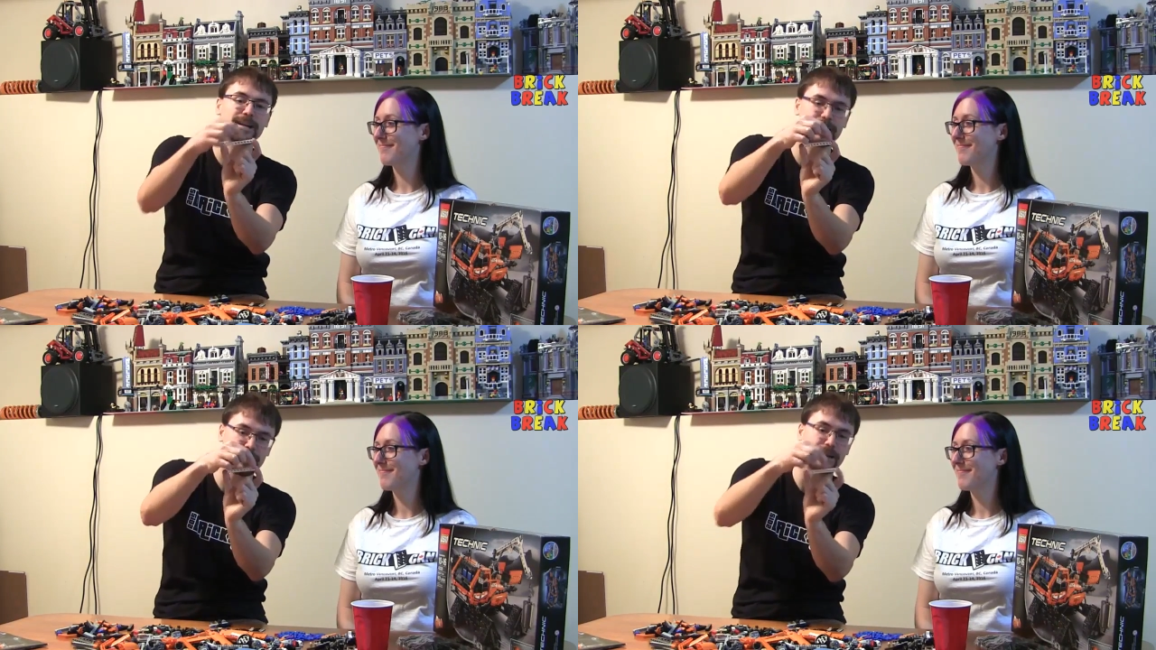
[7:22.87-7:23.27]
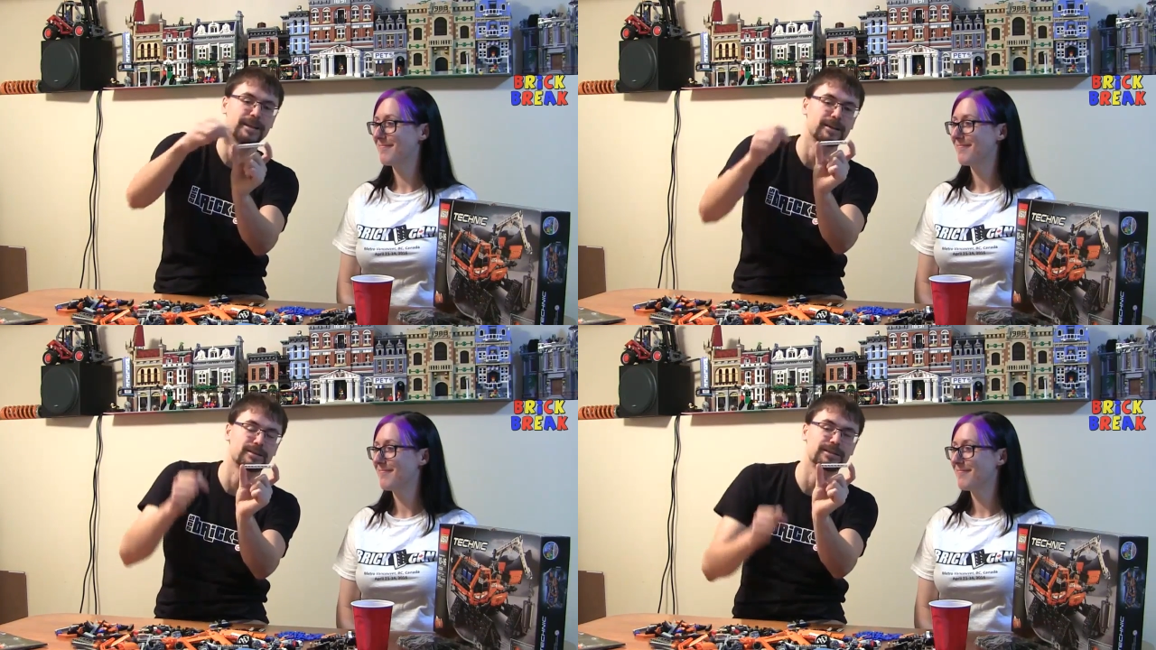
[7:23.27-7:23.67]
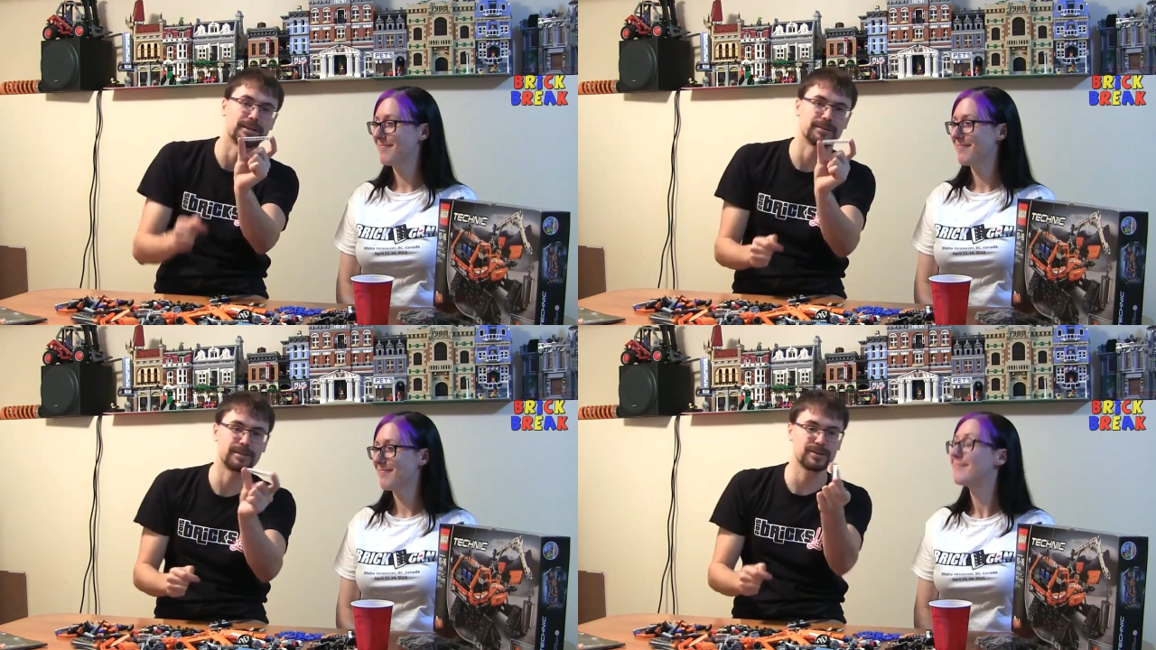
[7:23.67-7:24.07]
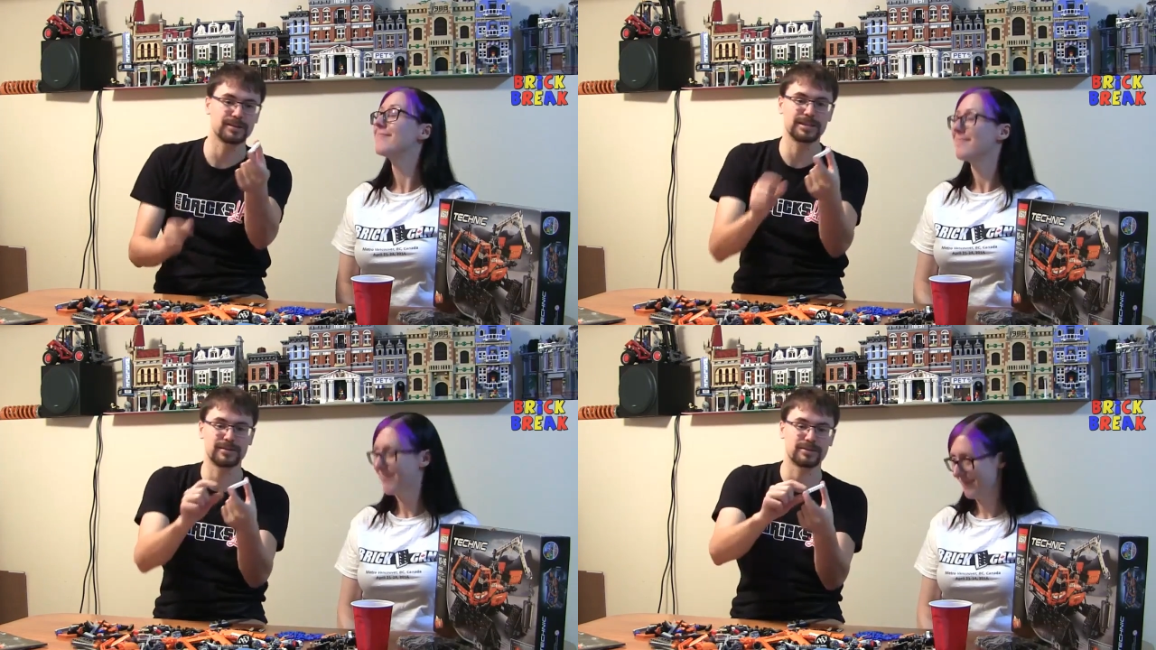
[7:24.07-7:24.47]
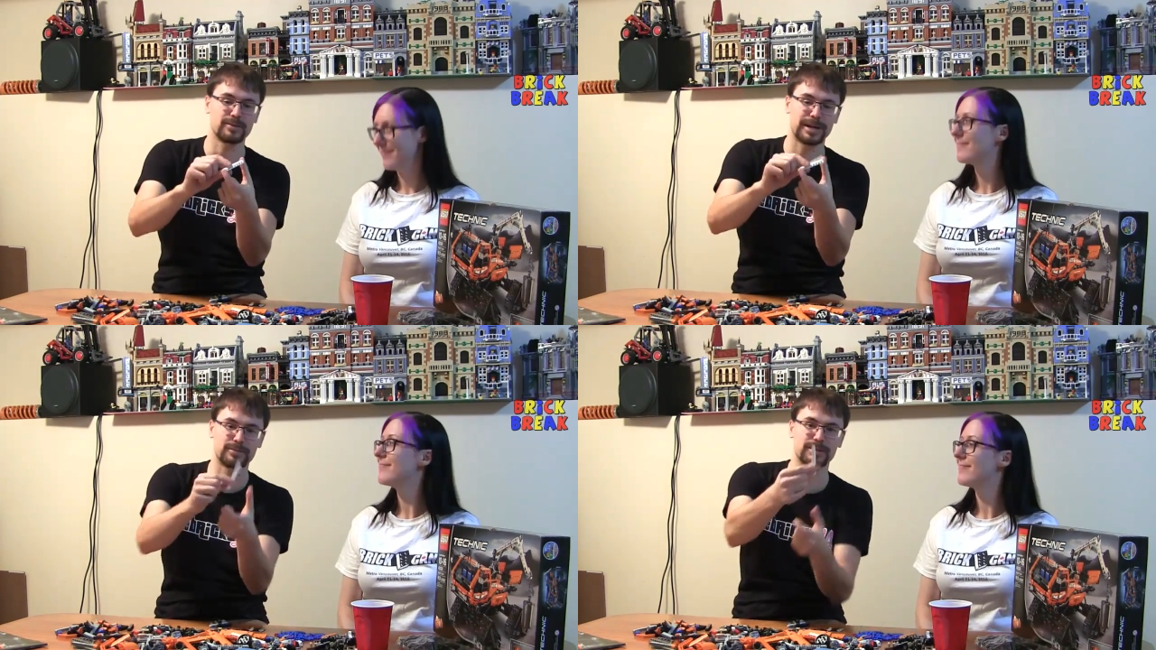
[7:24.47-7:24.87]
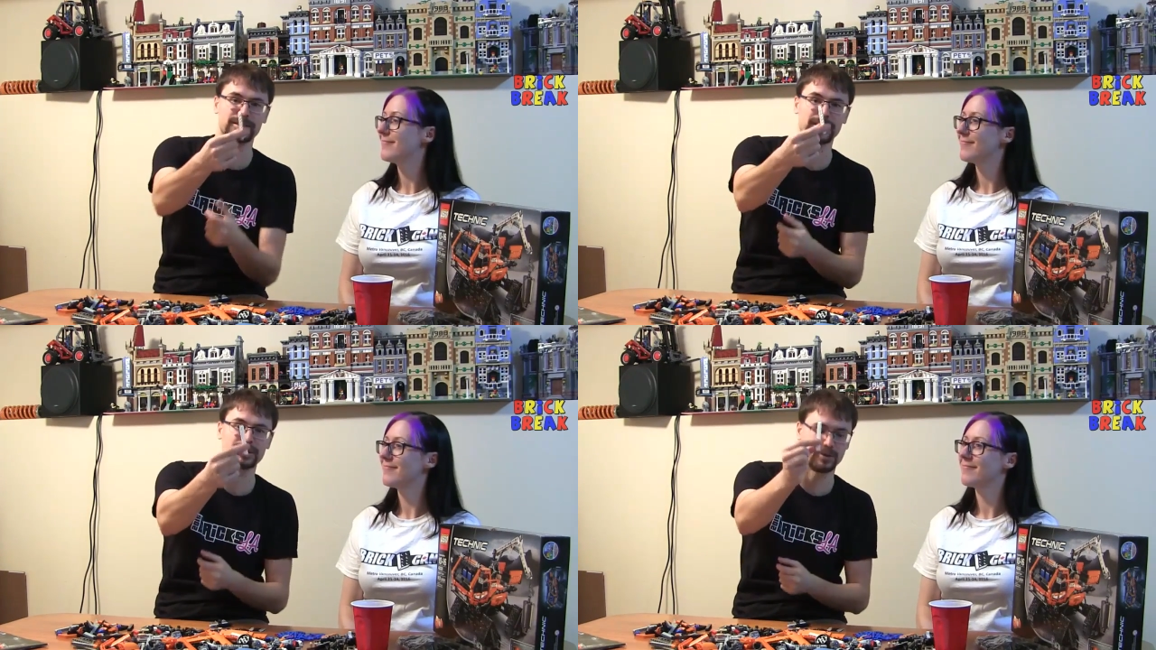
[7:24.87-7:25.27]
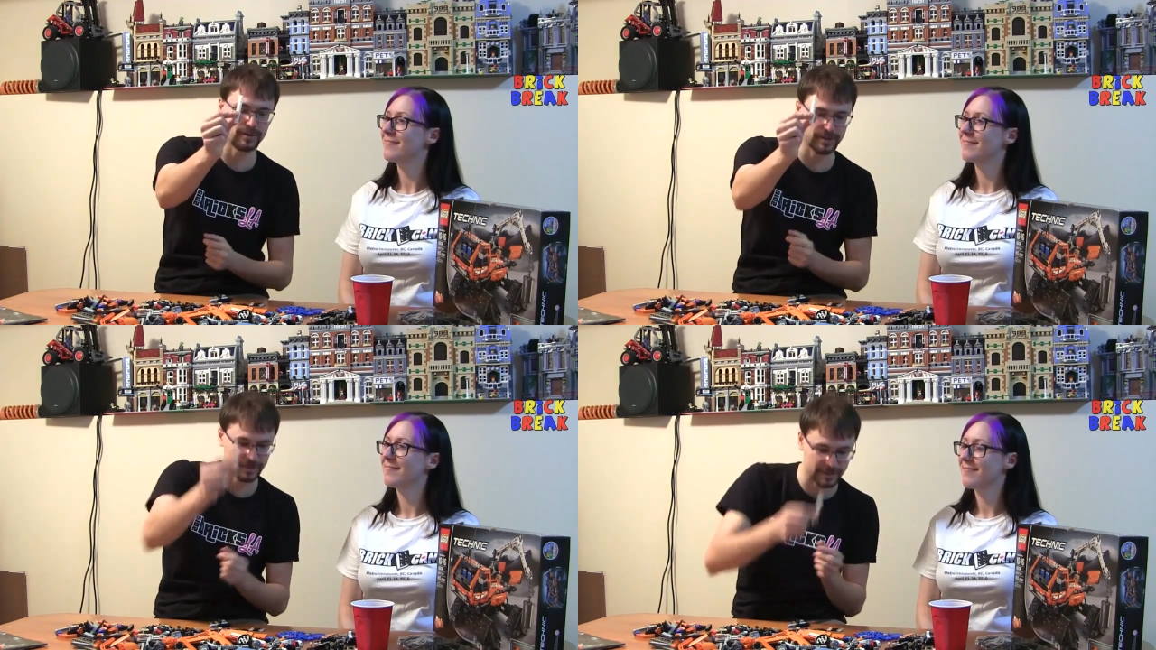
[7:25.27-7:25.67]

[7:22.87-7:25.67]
Speaker 1: like nine Lego studs, but as you can see, there's no actual studs on here.